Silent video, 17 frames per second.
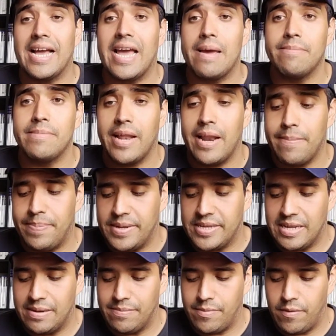game that I
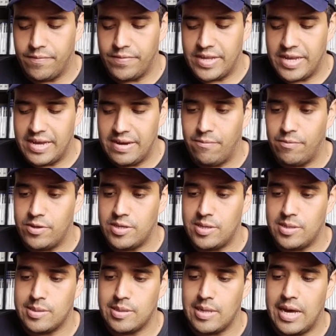picked up over there, which
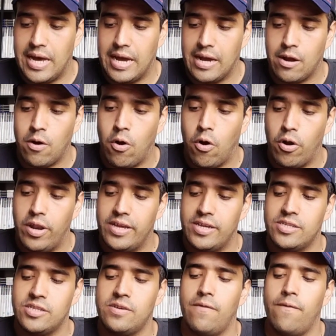is
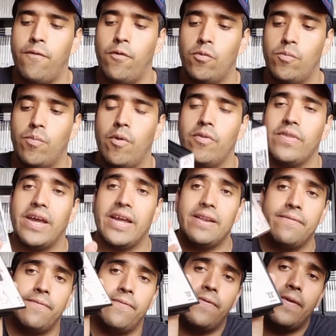College Football
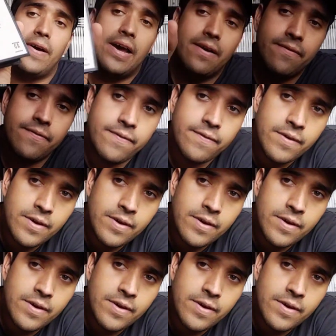95.